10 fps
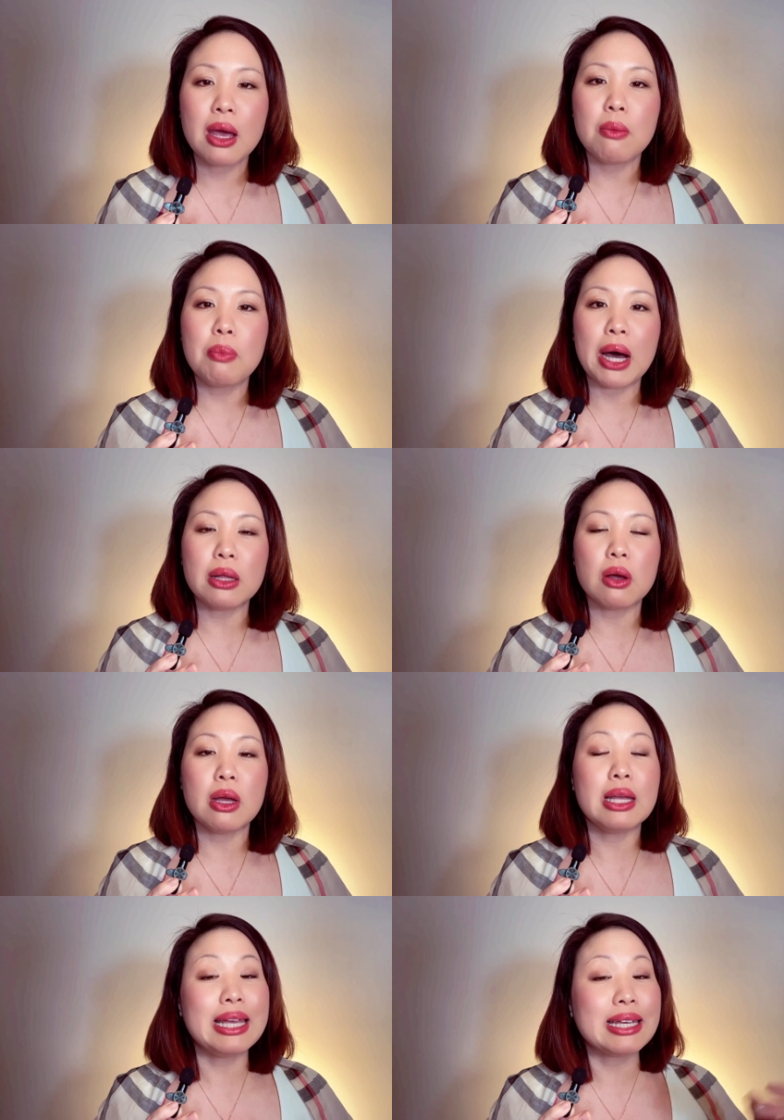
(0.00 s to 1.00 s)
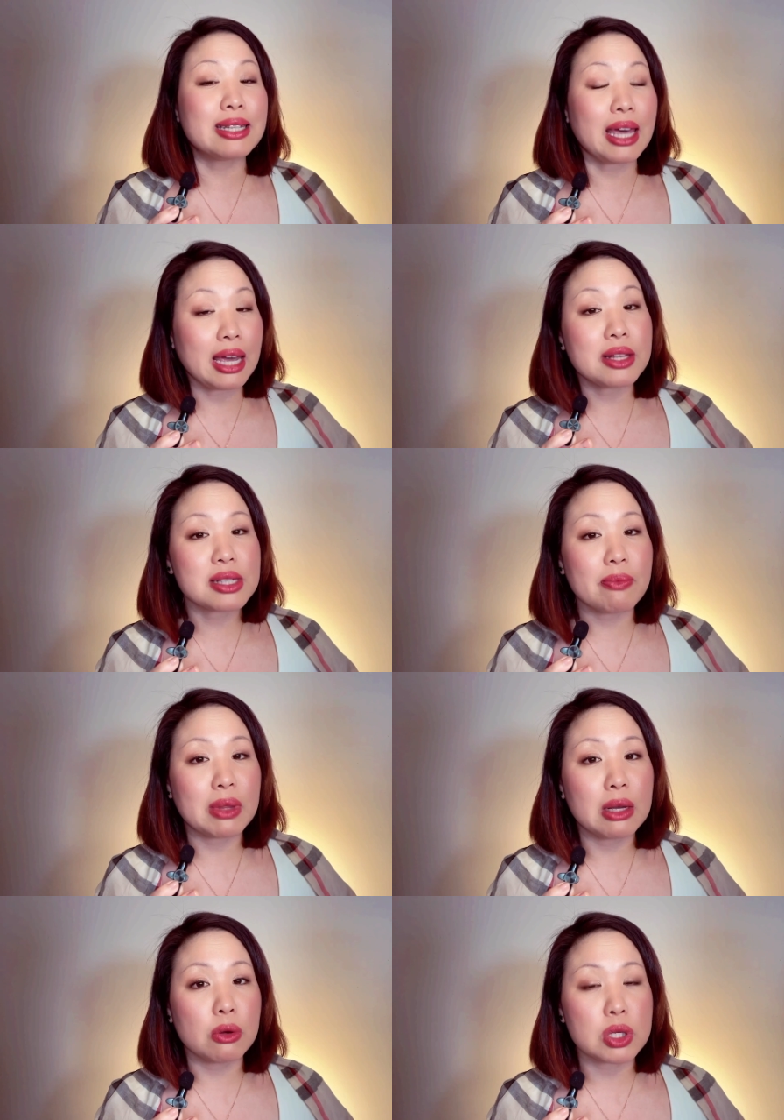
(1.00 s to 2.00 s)
But in case
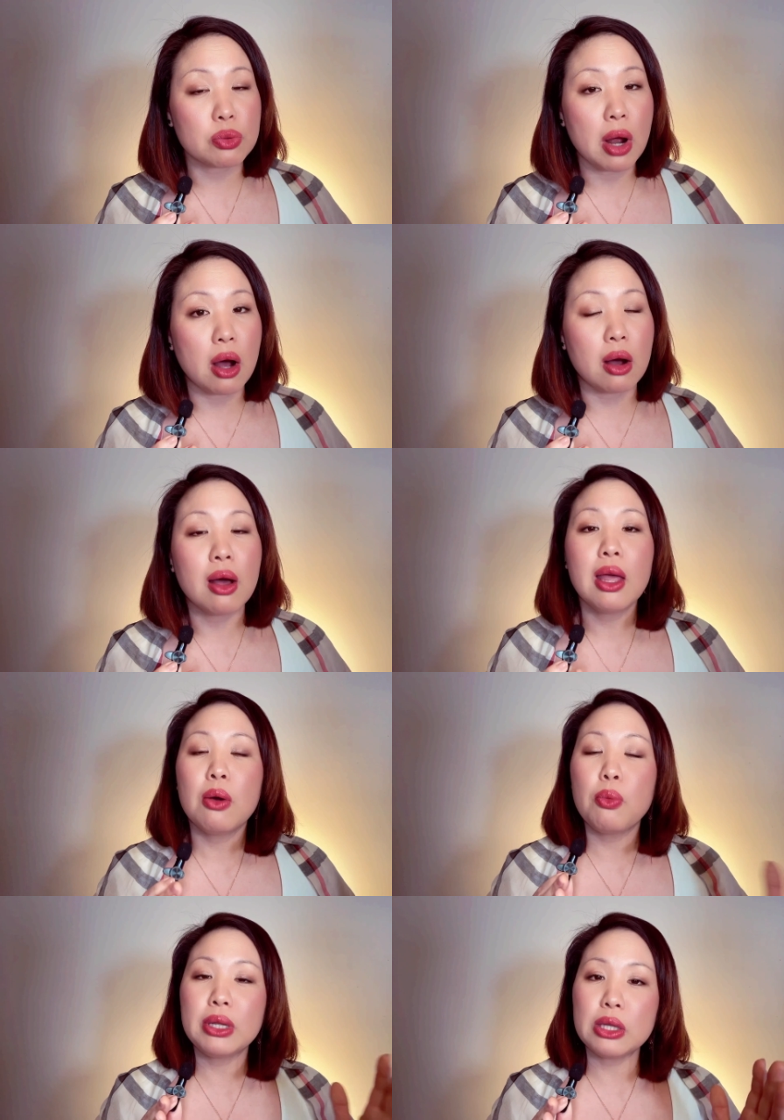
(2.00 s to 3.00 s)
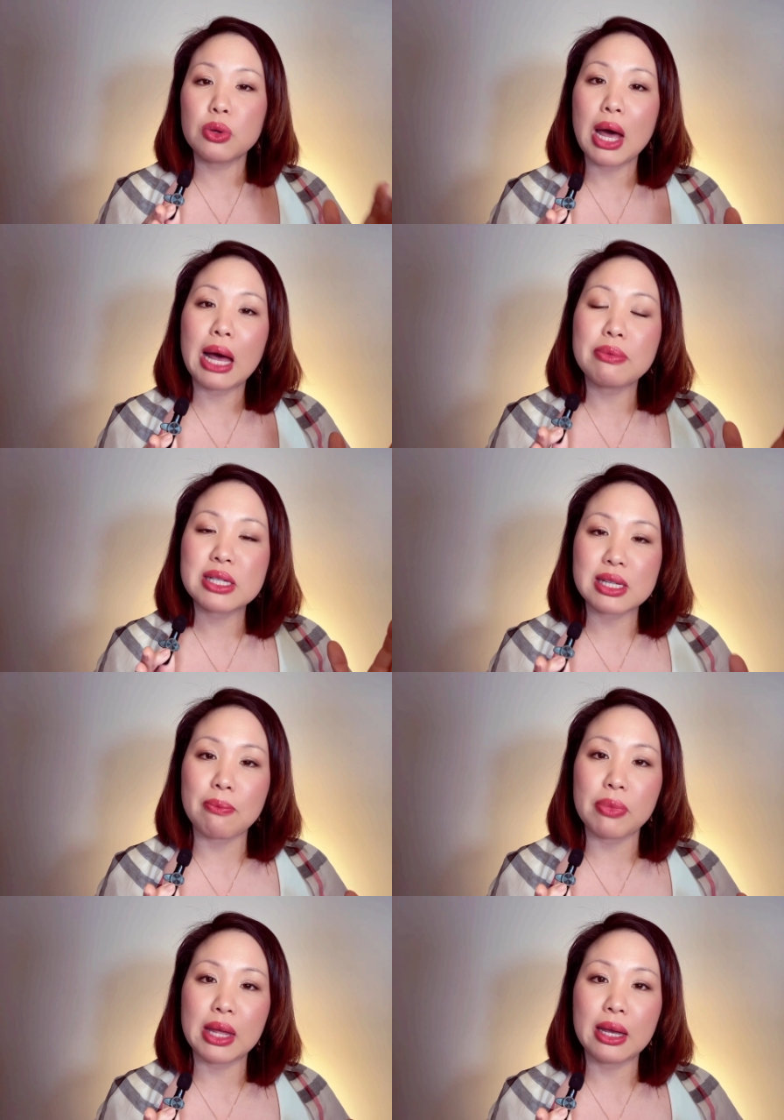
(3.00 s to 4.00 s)
something goes wrong, we need to have
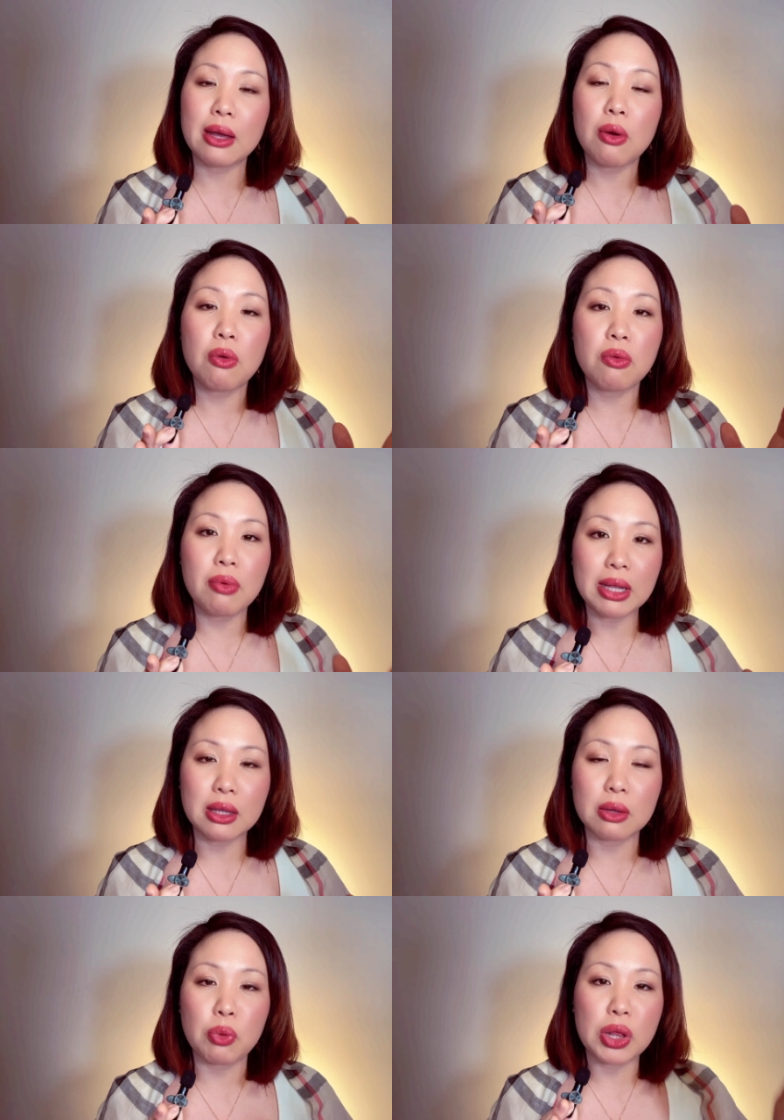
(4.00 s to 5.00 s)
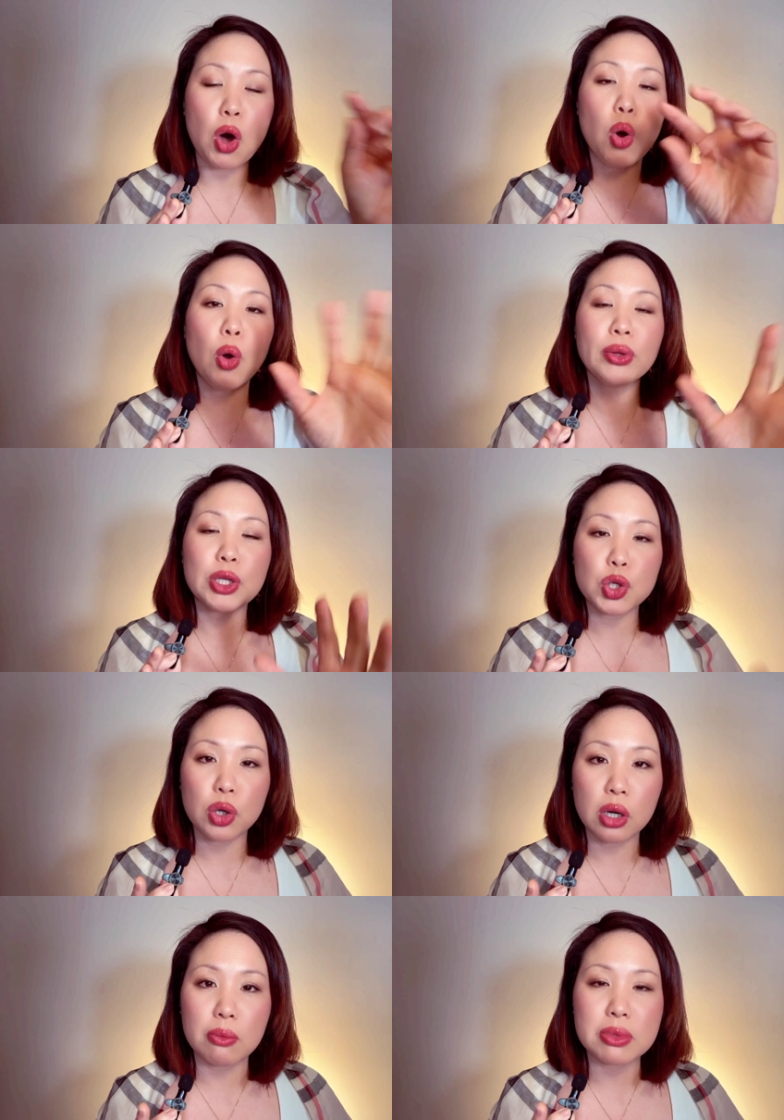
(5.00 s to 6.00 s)
something written with all the
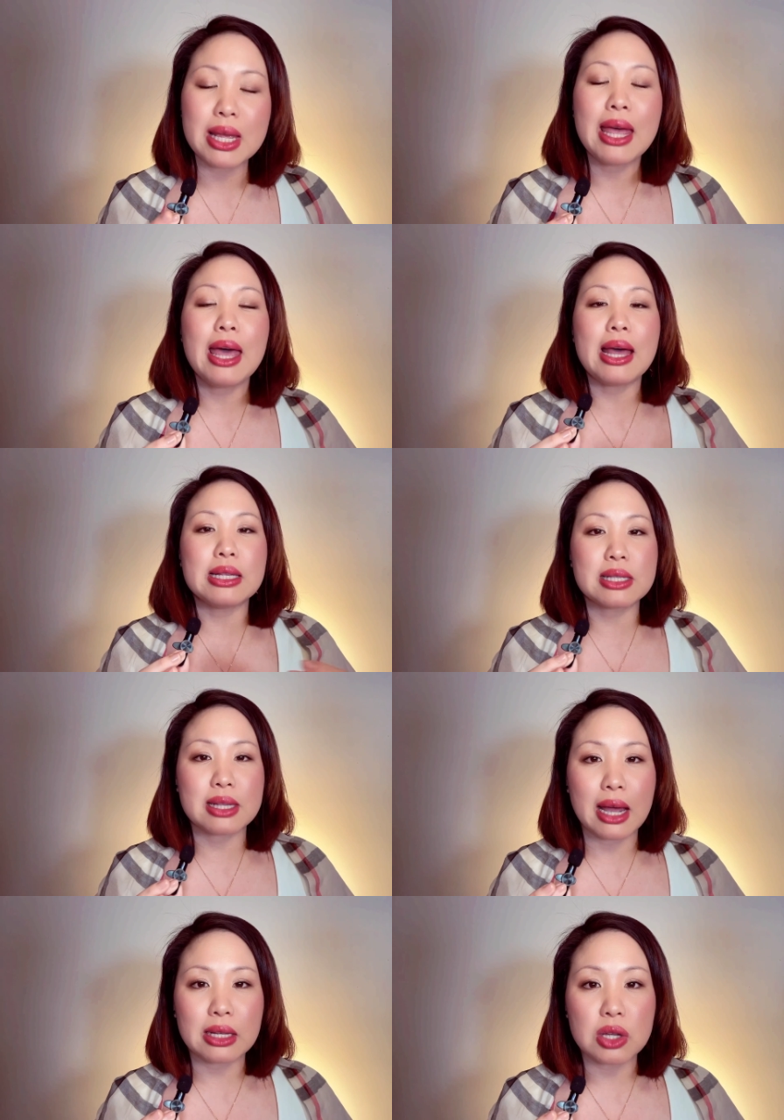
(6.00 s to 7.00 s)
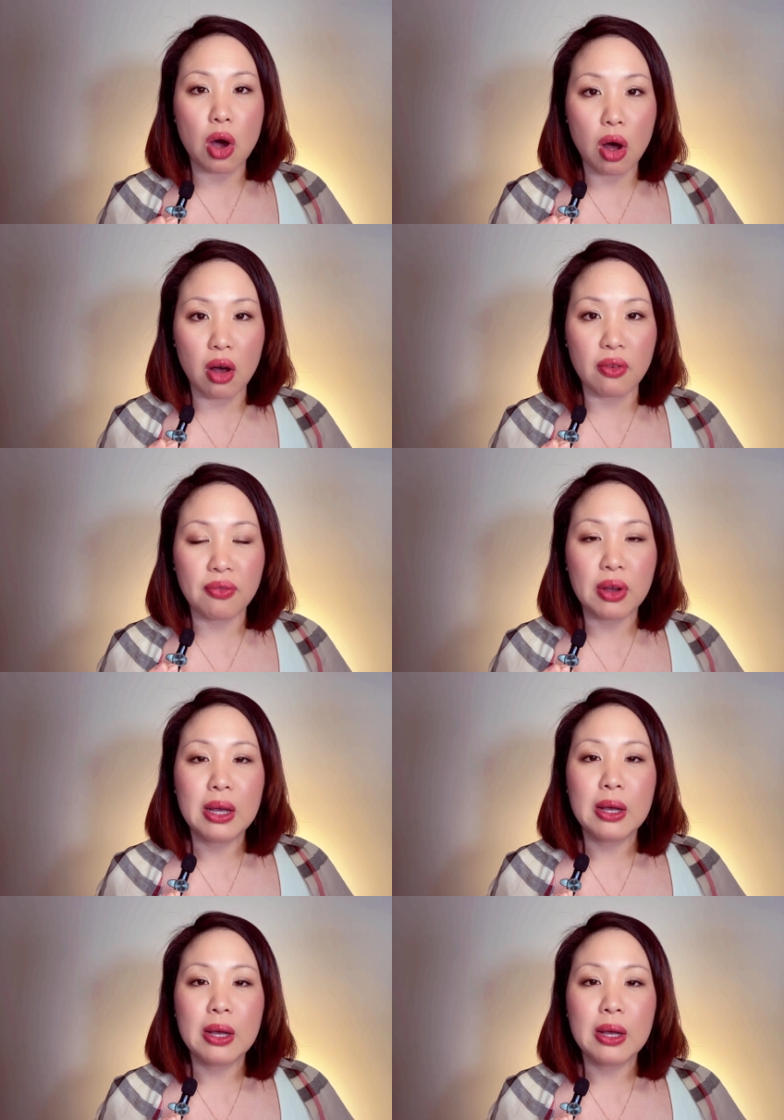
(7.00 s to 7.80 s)
terms and signed off.